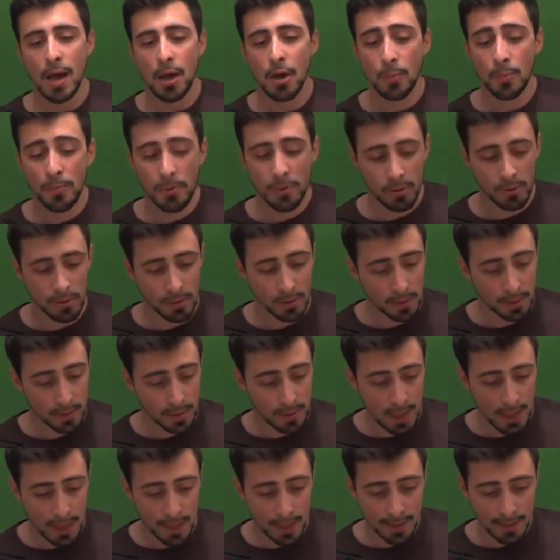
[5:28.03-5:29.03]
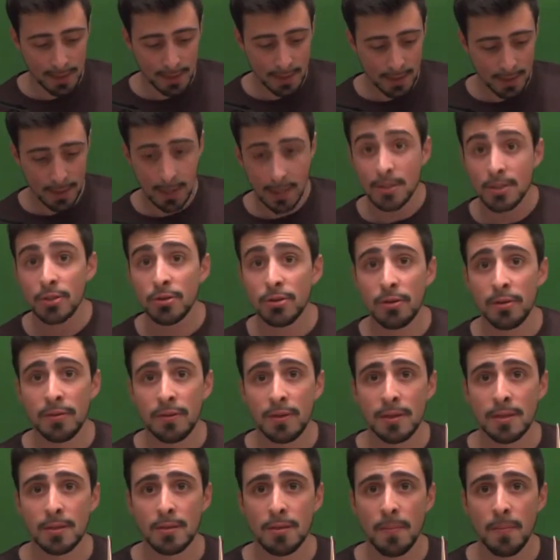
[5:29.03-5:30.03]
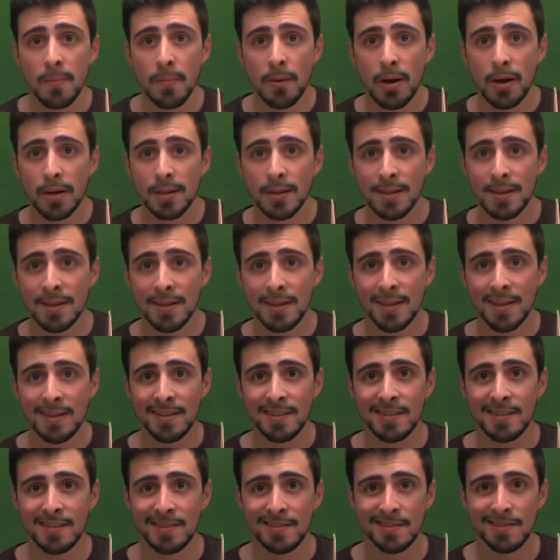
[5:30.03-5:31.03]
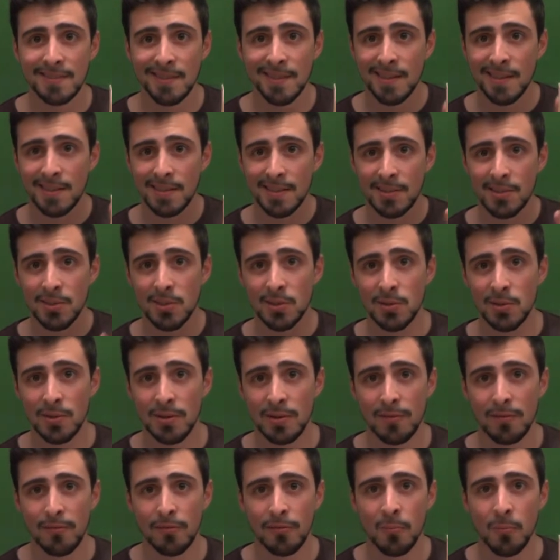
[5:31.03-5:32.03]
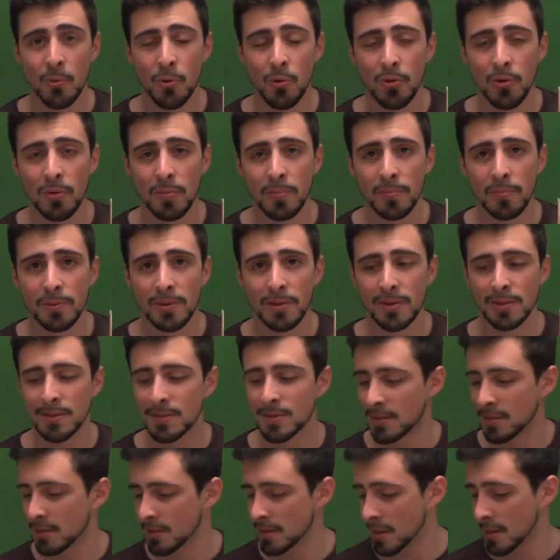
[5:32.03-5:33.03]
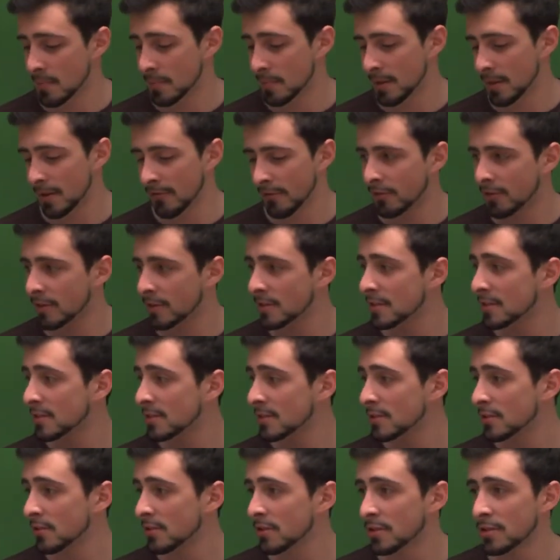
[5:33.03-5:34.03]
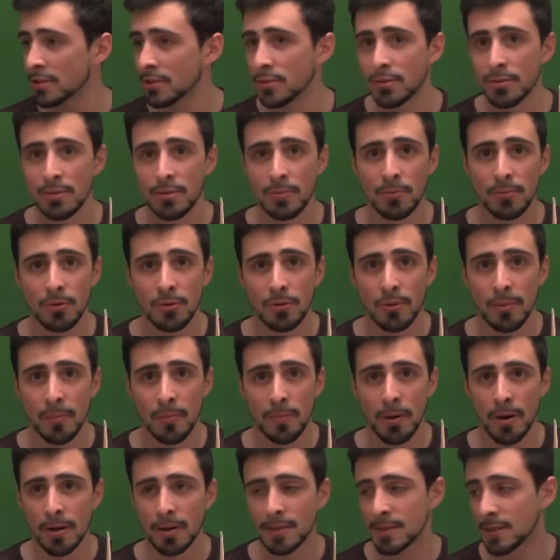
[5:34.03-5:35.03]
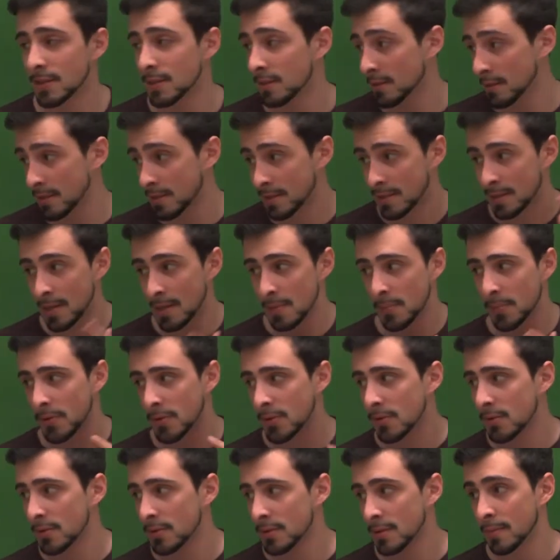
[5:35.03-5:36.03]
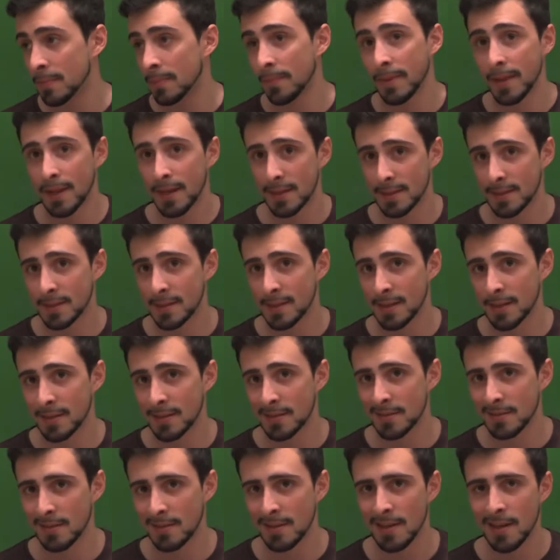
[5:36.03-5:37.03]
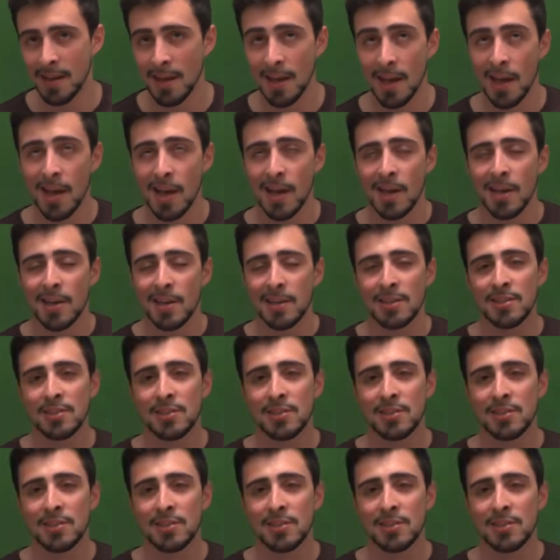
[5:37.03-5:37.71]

hope you guys enjoyed this unboxing, and tune in for more, because I'm definitely gonna do some more unboxing. The CPU is up next, actually.